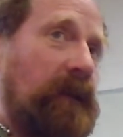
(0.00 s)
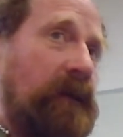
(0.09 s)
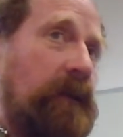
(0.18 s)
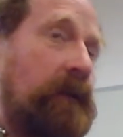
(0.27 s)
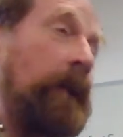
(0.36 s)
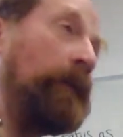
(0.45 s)

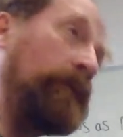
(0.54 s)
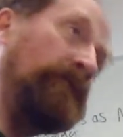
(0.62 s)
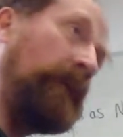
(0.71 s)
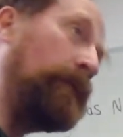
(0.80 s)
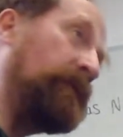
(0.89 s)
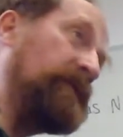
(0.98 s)
And that would
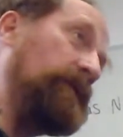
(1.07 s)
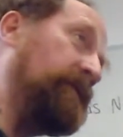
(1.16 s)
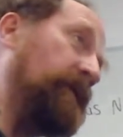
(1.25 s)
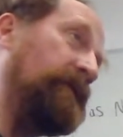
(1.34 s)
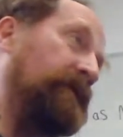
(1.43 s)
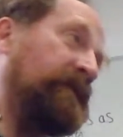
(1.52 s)
rub off. So
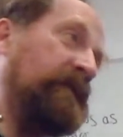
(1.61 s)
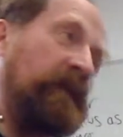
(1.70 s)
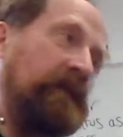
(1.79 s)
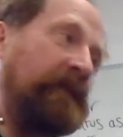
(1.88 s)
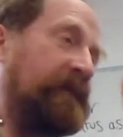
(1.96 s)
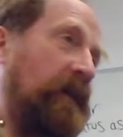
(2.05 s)

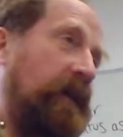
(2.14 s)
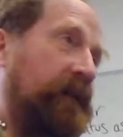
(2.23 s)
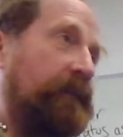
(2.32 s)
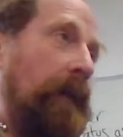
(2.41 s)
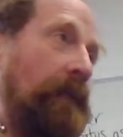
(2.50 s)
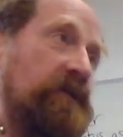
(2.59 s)
if
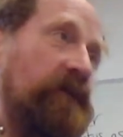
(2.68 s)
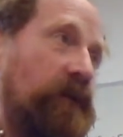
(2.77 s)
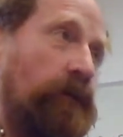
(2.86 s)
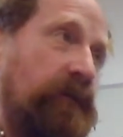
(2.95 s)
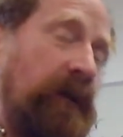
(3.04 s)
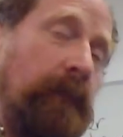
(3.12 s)
5 members of
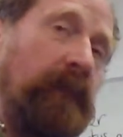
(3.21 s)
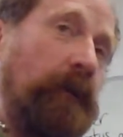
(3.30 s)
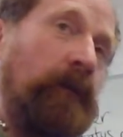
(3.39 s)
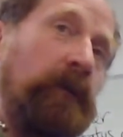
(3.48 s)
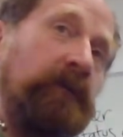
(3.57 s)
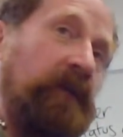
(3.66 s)
your family
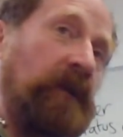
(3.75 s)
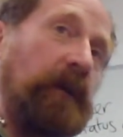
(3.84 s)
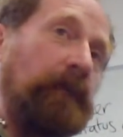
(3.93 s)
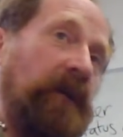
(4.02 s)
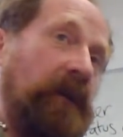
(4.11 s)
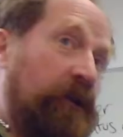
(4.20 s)
work for the
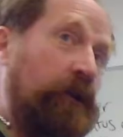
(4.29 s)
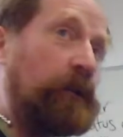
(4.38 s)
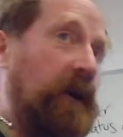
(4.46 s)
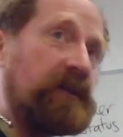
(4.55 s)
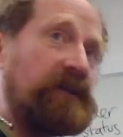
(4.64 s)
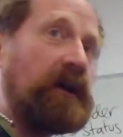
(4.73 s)
company and you
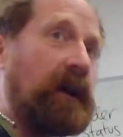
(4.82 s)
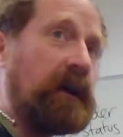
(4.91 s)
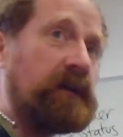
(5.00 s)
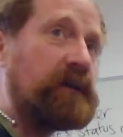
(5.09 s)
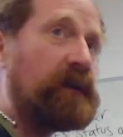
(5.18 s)
get sacked,